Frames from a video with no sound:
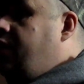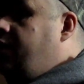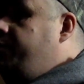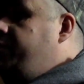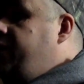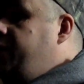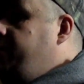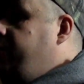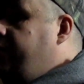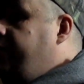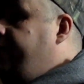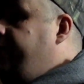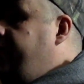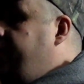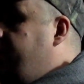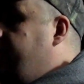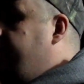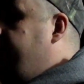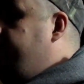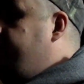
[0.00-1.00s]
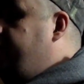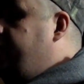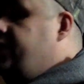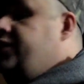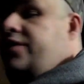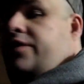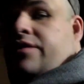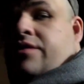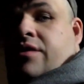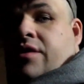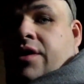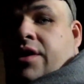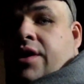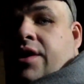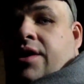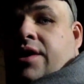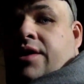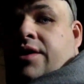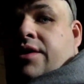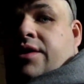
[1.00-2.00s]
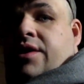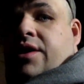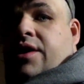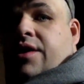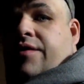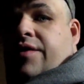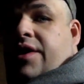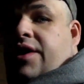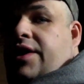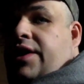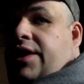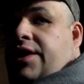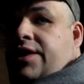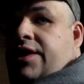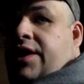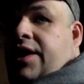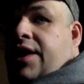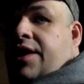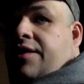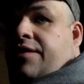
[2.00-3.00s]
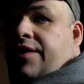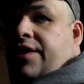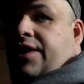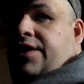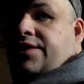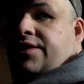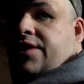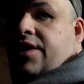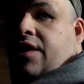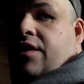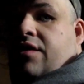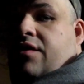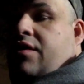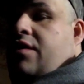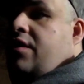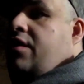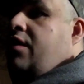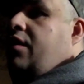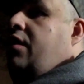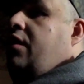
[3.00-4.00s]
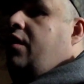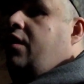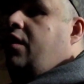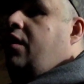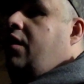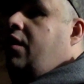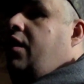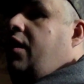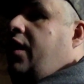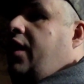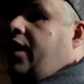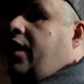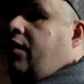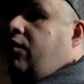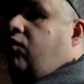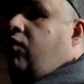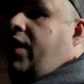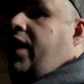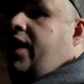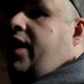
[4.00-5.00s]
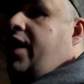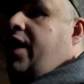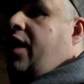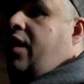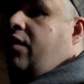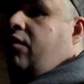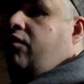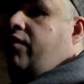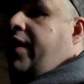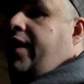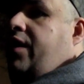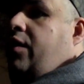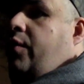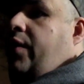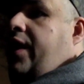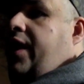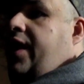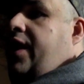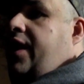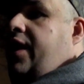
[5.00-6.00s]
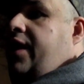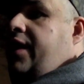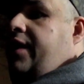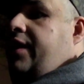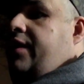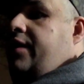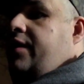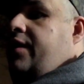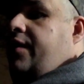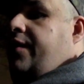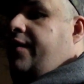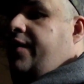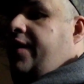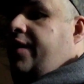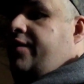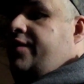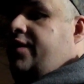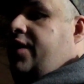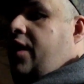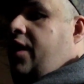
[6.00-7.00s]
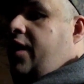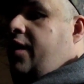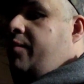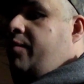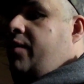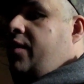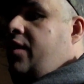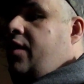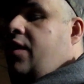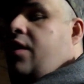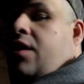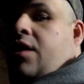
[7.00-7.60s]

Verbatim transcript: uh, people feel the pressure and uh, they need to get things done uh, right now, right away, in uh, their time.